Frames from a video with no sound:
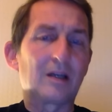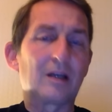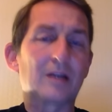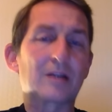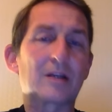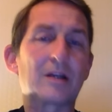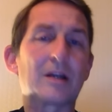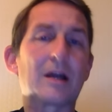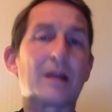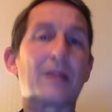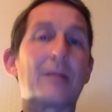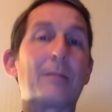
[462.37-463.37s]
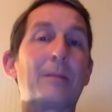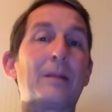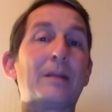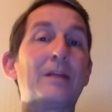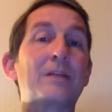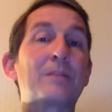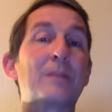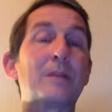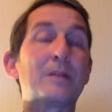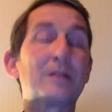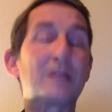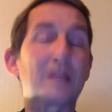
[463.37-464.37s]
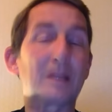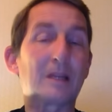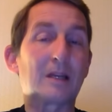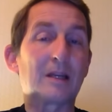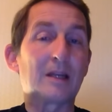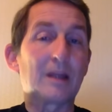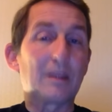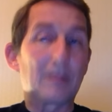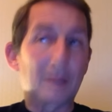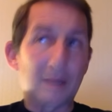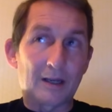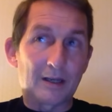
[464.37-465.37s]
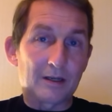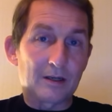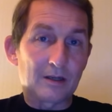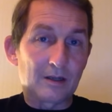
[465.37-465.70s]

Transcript: side, and the police particularly played